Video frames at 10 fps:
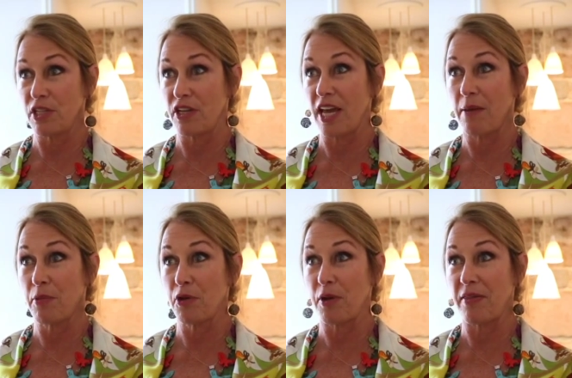that came
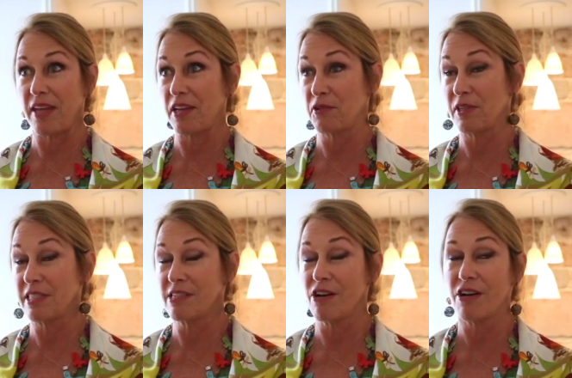through at the
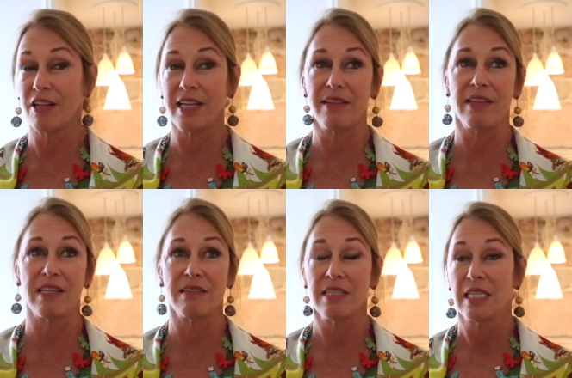entrance hall, and
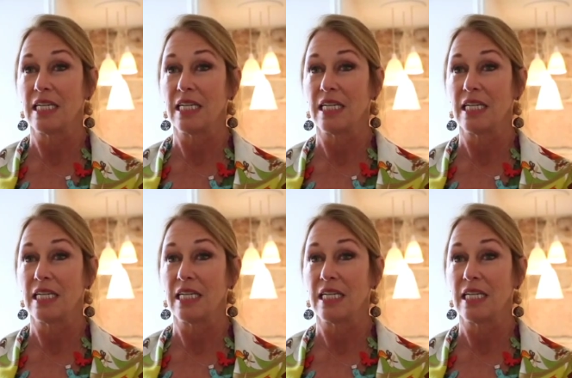then